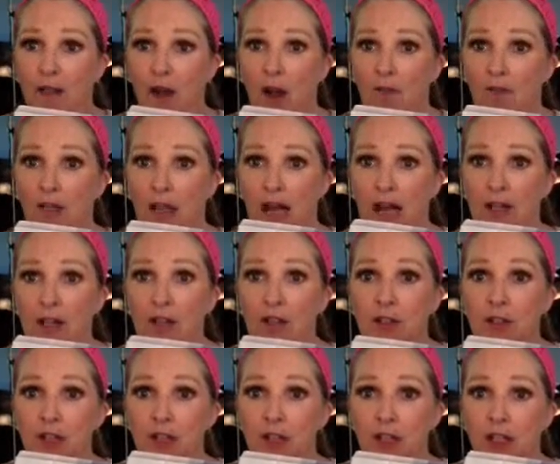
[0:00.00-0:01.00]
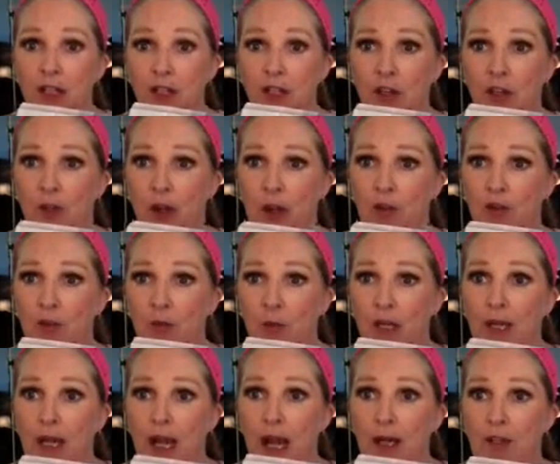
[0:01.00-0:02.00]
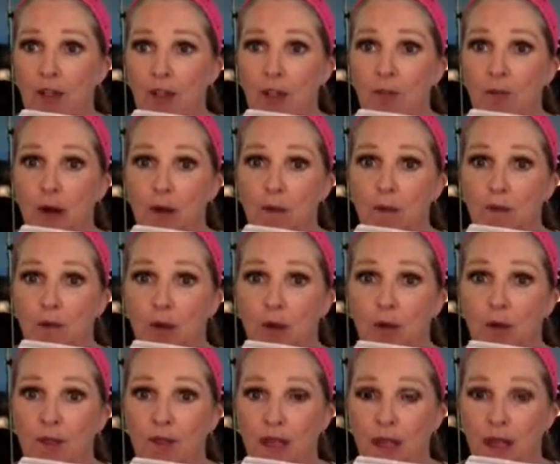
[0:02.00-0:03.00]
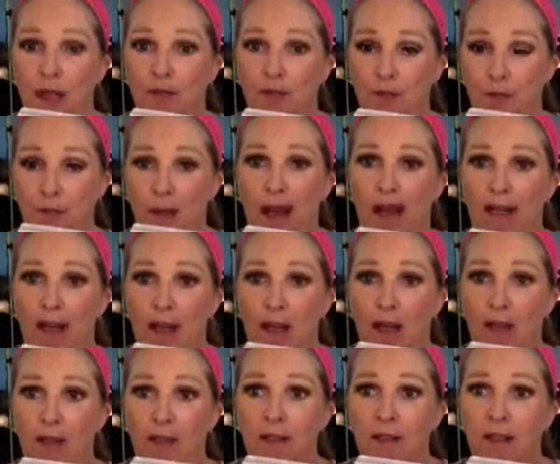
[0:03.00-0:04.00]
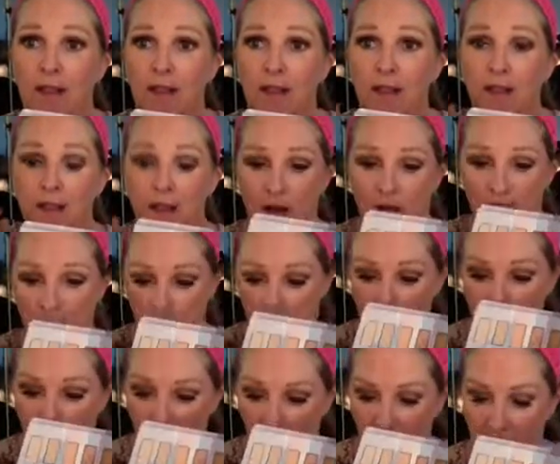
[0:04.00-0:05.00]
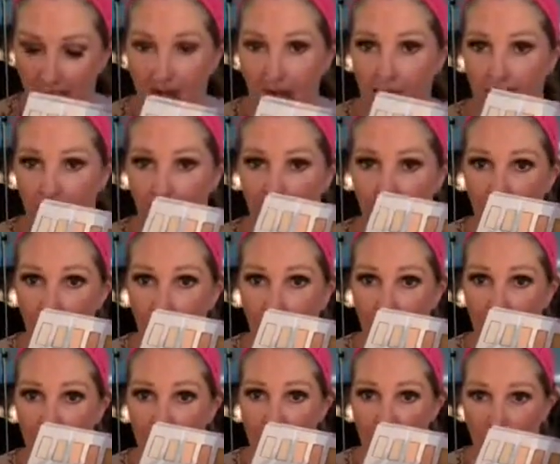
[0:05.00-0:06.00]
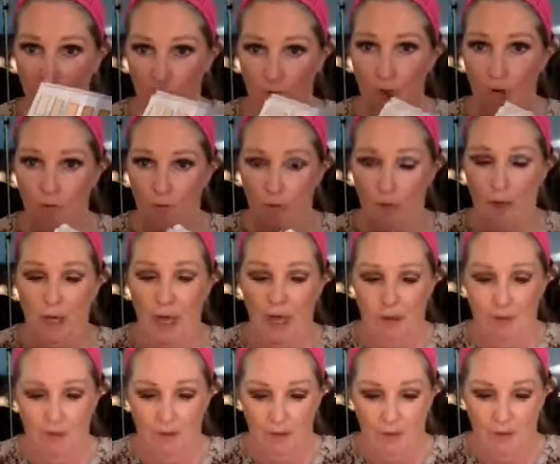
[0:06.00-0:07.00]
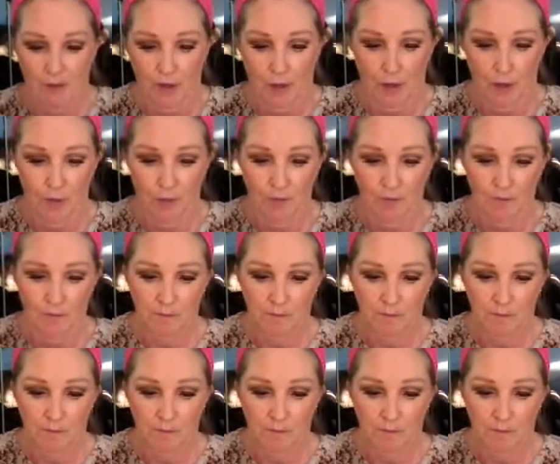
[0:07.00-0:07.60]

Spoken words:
I've tended to stick to those 3 colours at the moment because they're the matte colours. I do plan to have a bit more of a play with it though.